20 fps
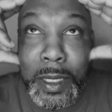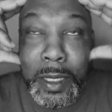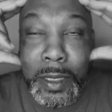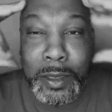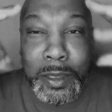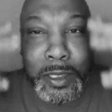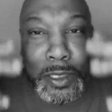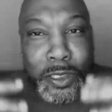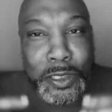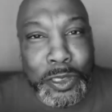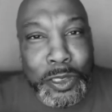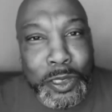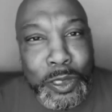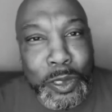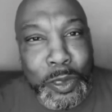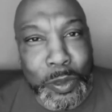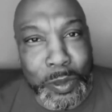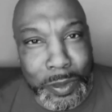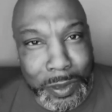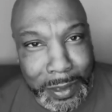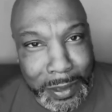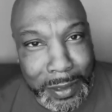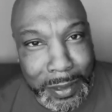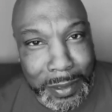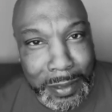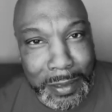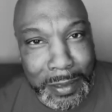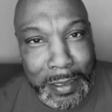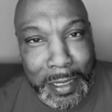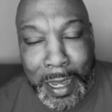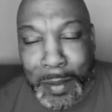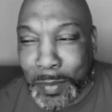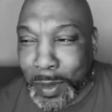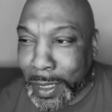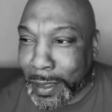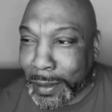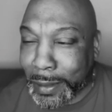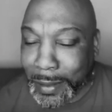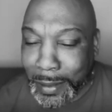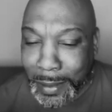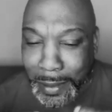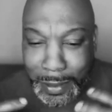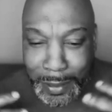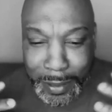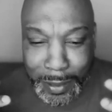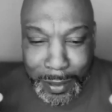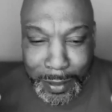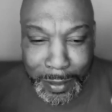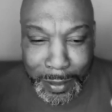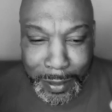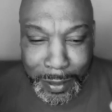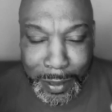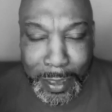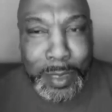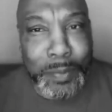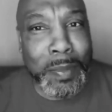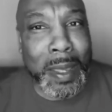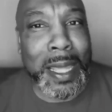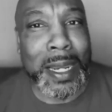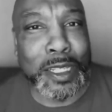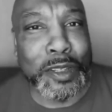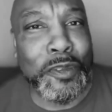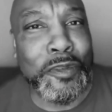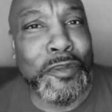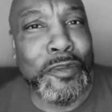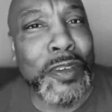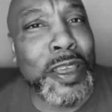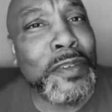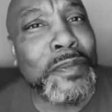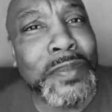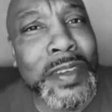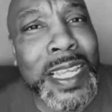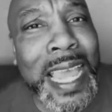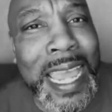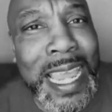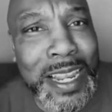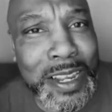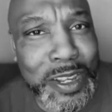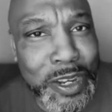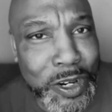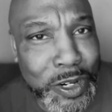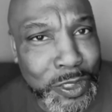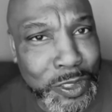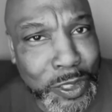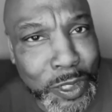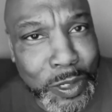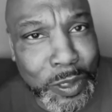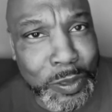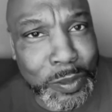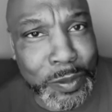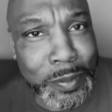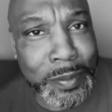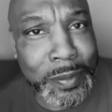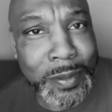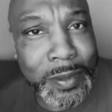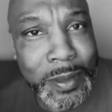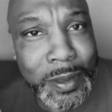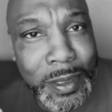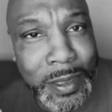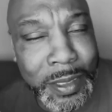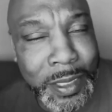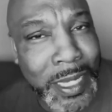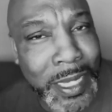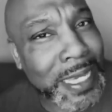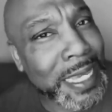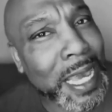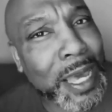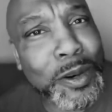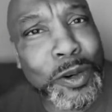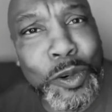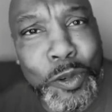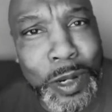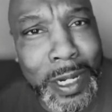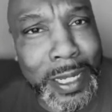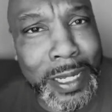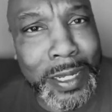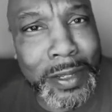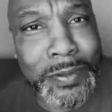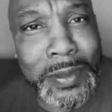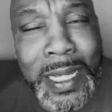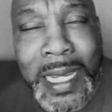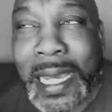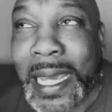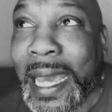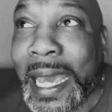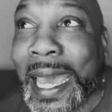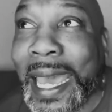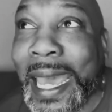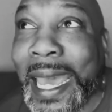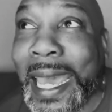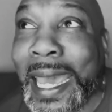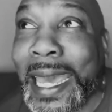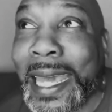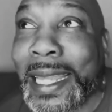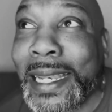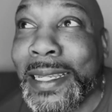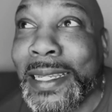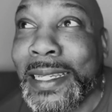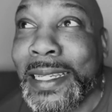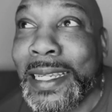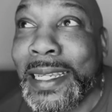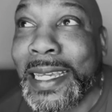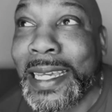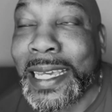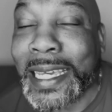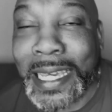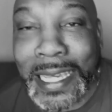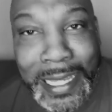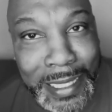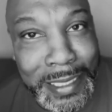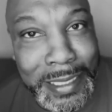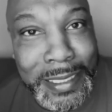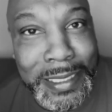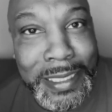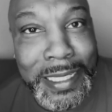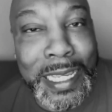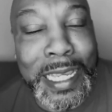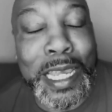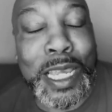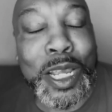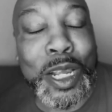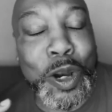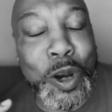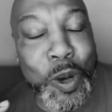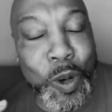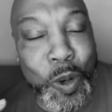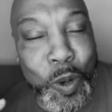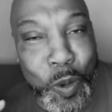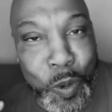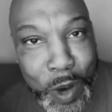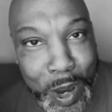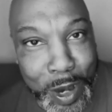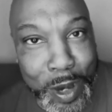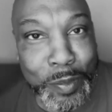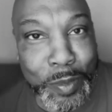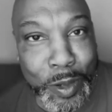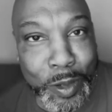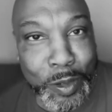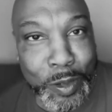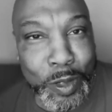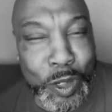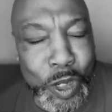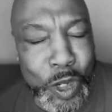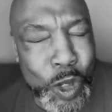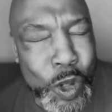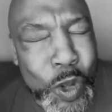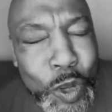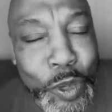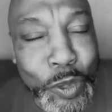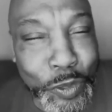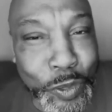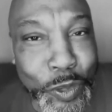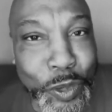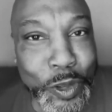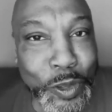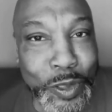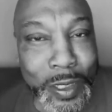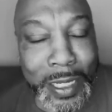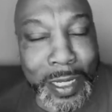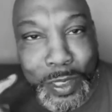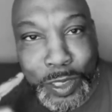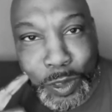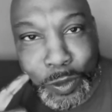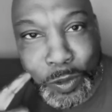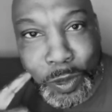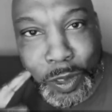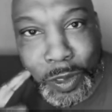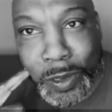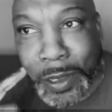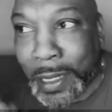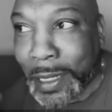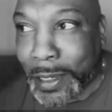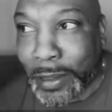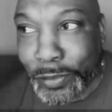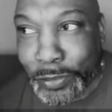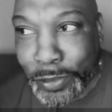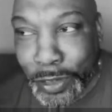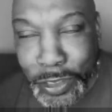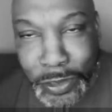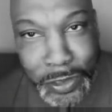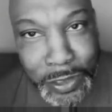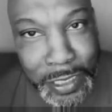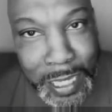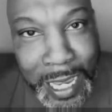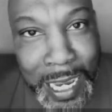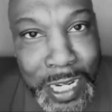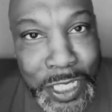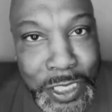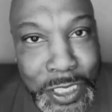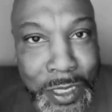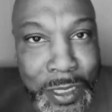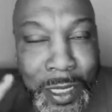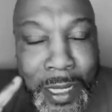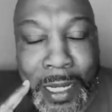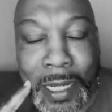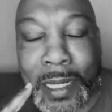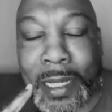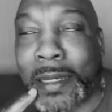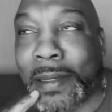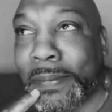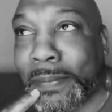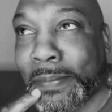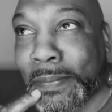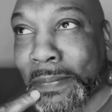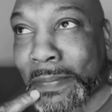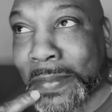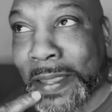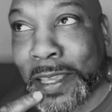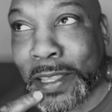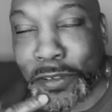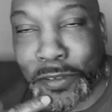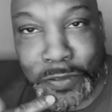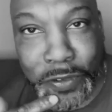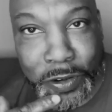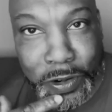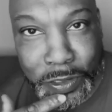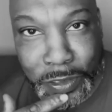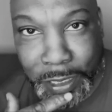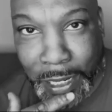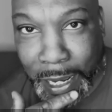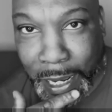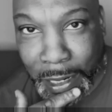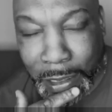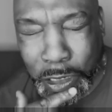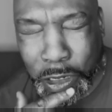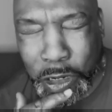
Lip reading: The suits. I mean, this man is 58 years old, Keanu Reeves, and is incredible, youthful in this role. There's this Asian lady in the first act,